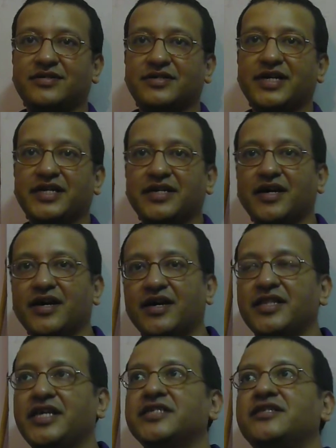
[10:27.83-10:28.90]
Right?
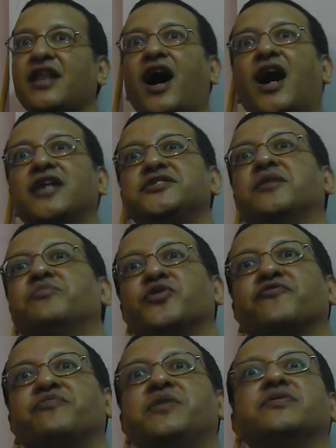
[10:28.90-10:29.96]
These large number
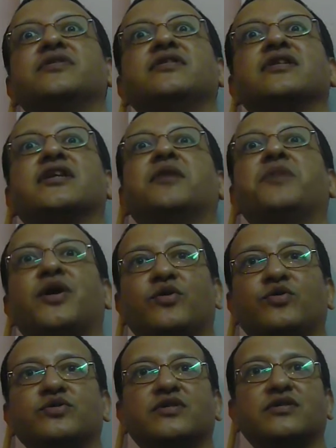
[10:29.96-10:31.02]
of people come
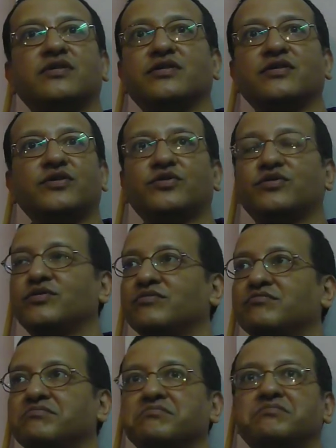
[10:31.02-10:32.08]
out, you
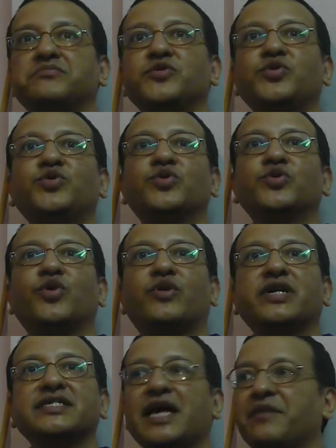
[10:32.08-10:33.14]
don't know
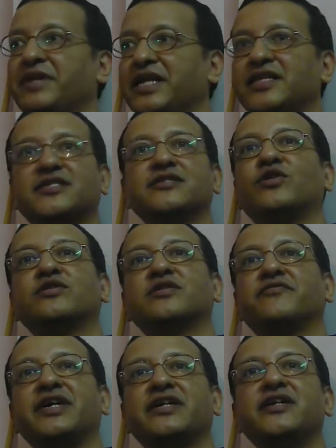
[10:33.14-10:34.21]
what is happening. This is not the
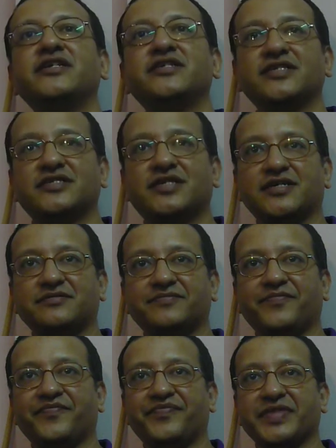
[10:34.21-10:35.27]
way religion is done.
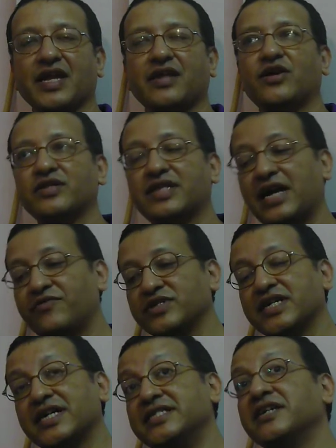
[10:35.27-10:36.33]
Now that was
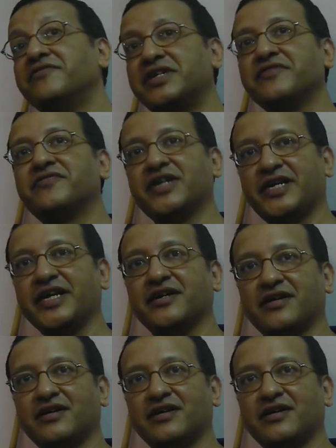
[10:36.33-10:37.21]
a conservative critique.